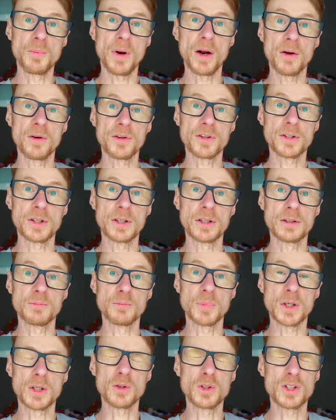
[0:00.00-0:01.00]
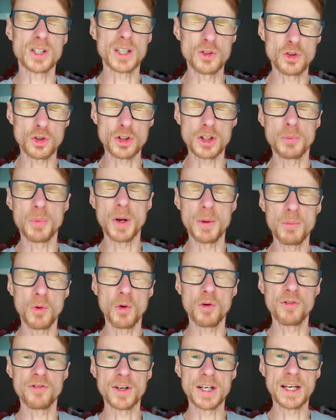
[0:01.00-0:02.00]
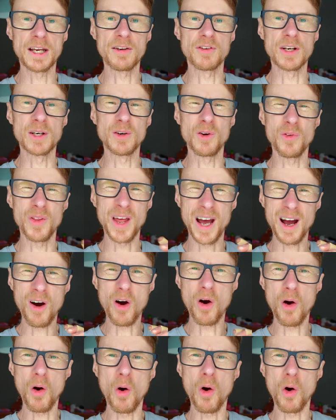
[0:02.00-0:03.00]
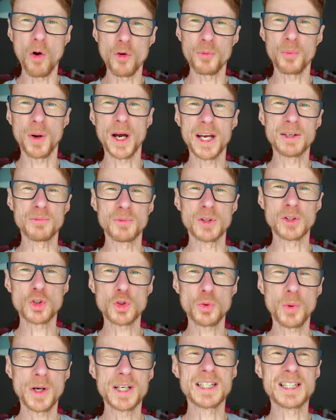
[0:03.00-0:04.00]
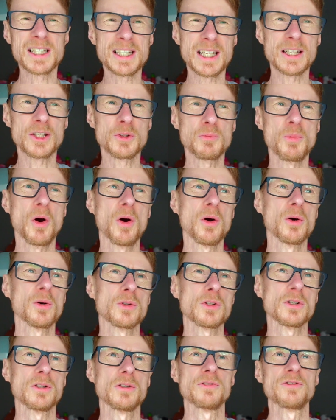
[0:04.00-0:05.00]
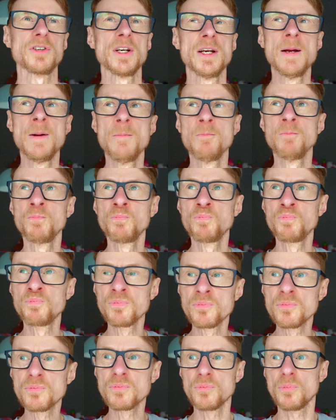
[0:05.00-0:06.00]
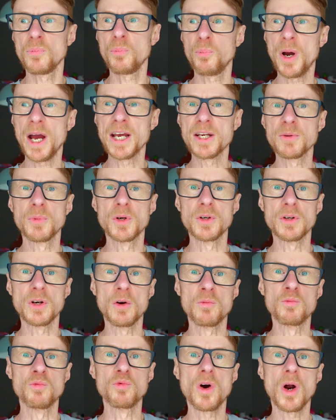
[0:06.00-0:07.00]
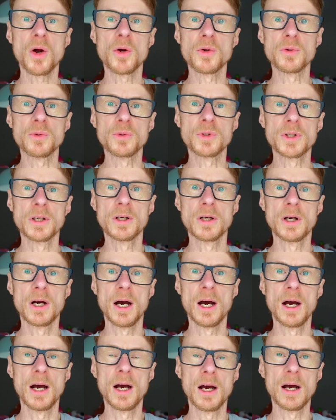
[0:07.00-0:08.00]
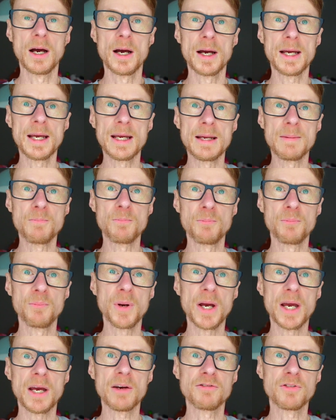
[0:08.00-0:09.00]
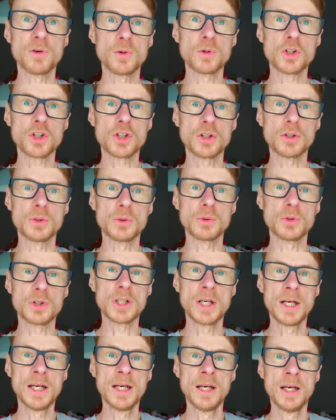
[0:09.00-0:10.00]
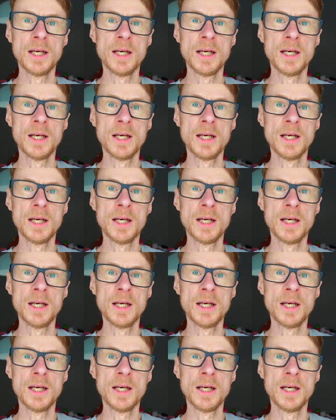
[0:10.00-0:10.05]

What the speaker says: Marathon because they're just a bit more forgiving on that hard pavement. 26 miles of pavement and road in barefoot shoes